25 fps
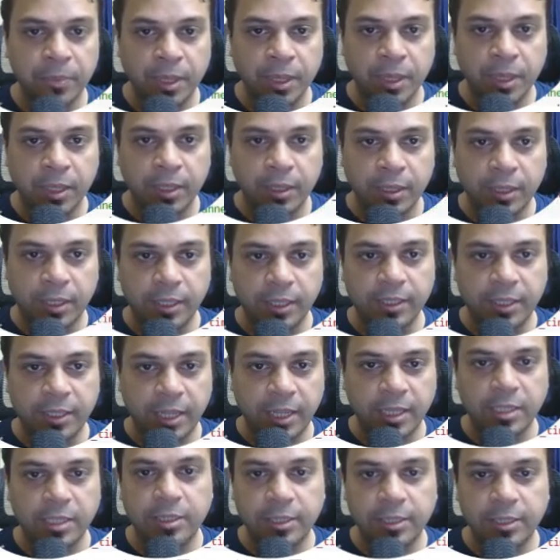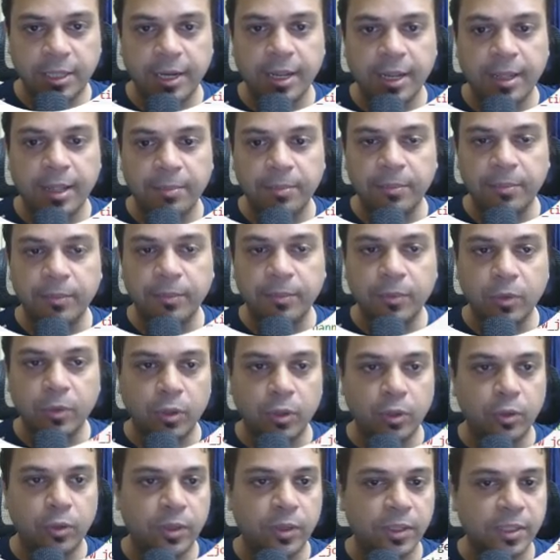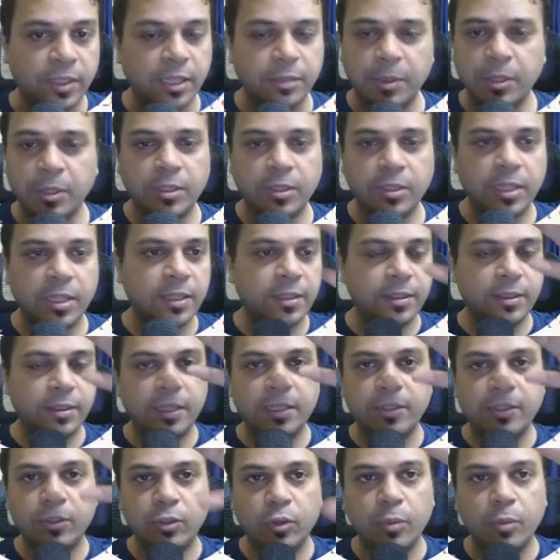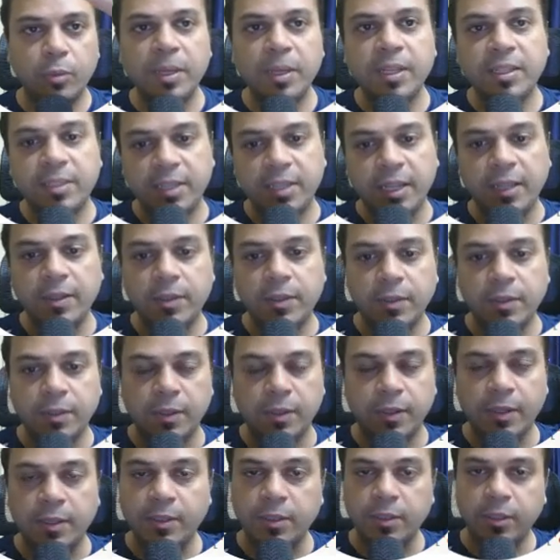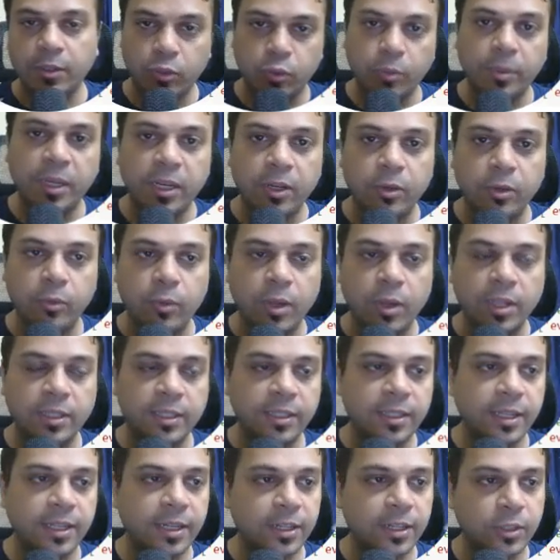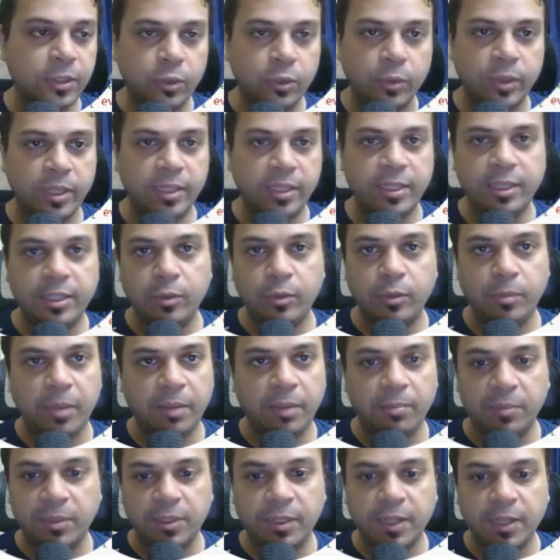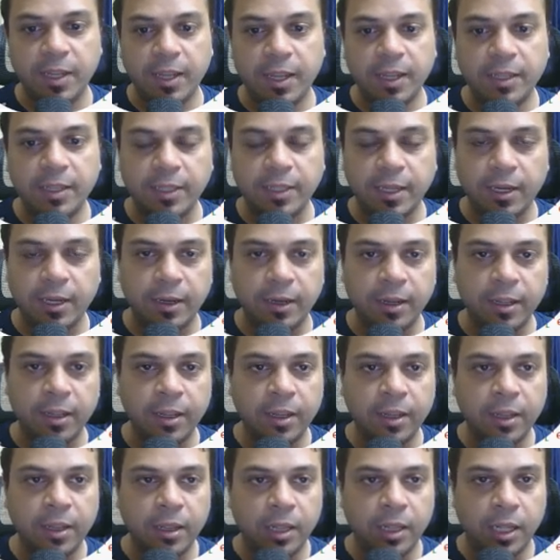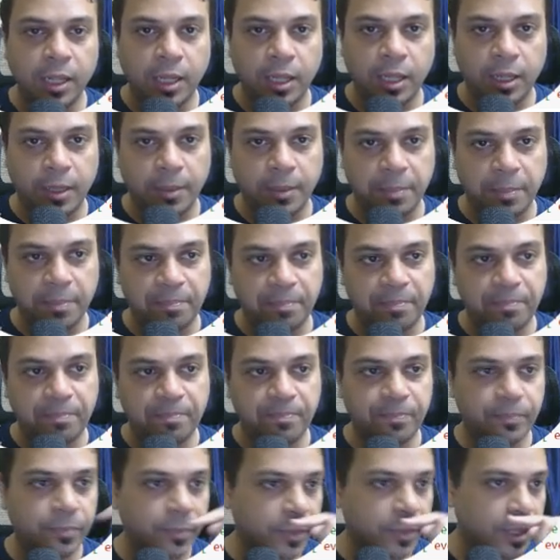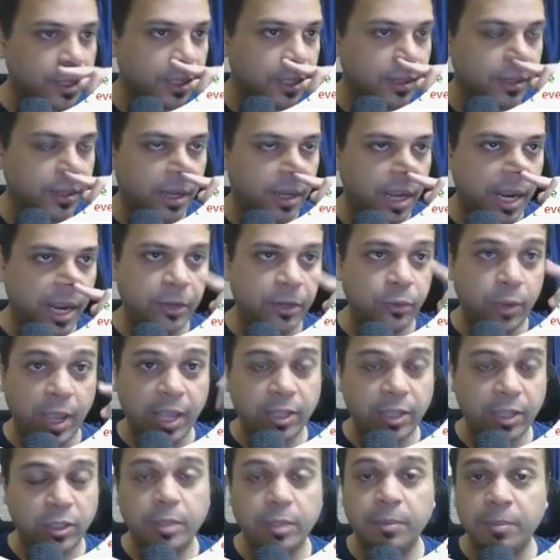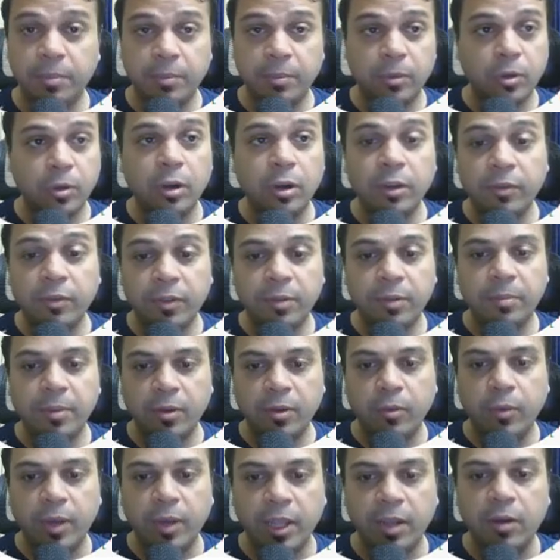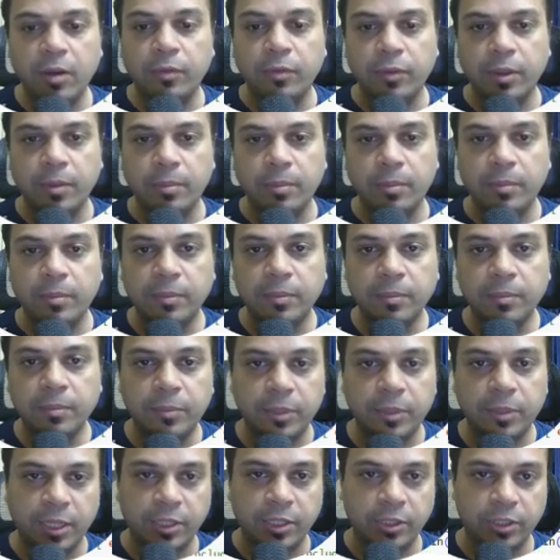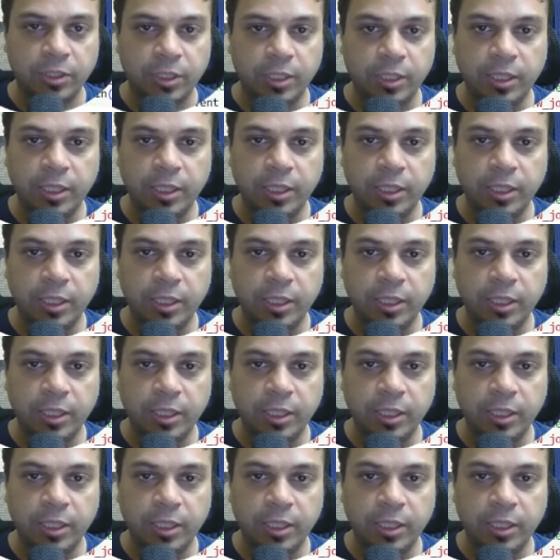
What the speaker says: the stage that I'm going to discuss, because there's so many stages in this. There are so many nuances, and it's so easy to make mistakes, um, and to actually not even be aware of them potentially.